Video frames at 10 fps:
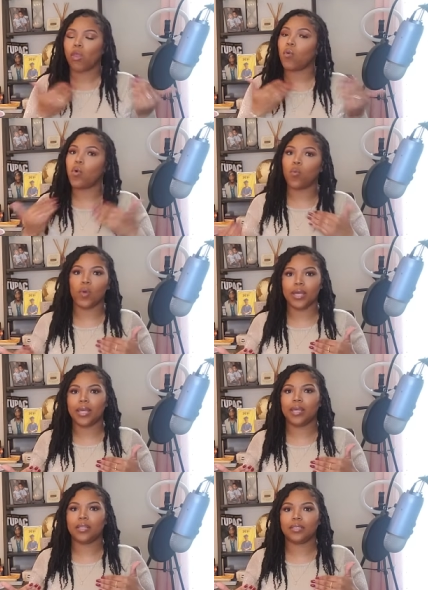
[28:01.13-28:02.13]
or
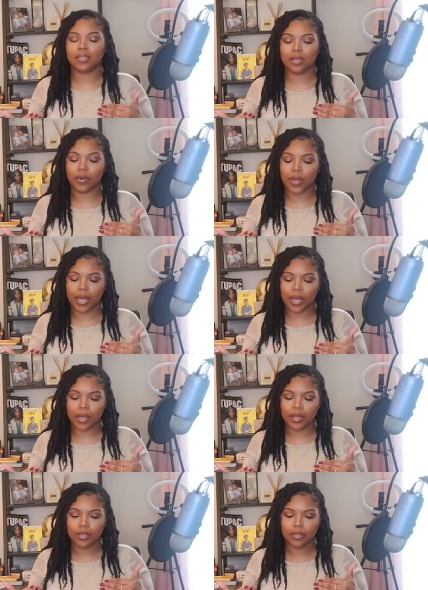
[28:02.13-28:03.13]
what,
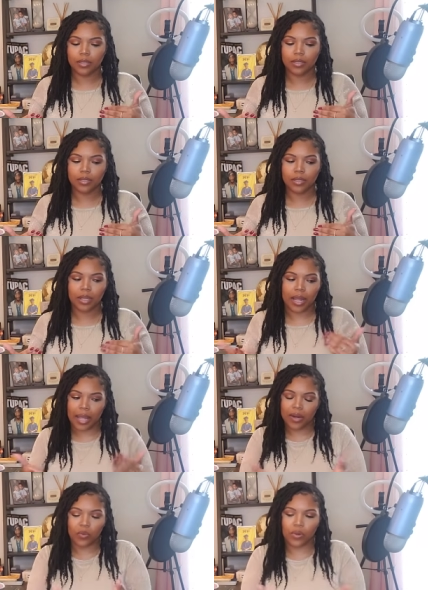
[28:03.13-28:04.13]
okay?
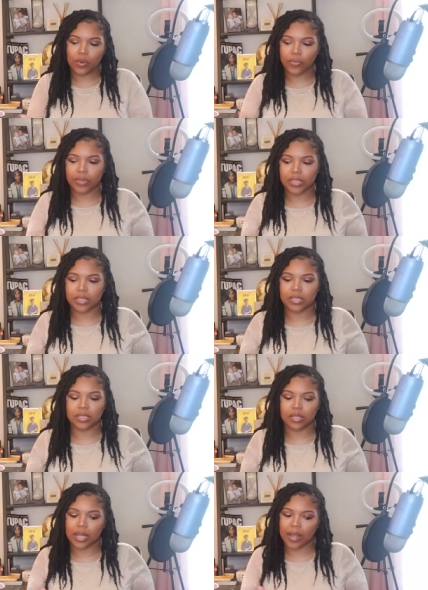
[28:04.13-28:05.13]
Like I don't know if this
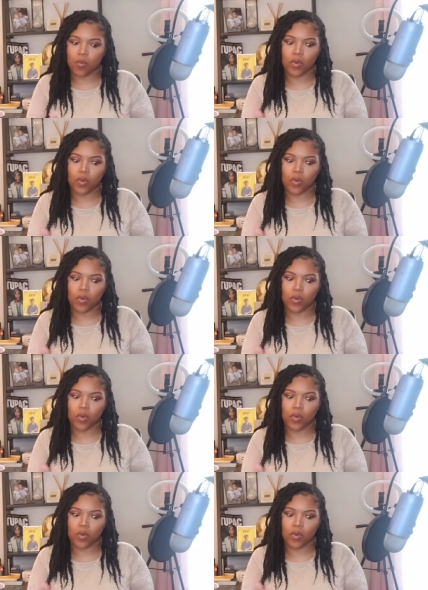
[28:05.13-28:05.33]
is like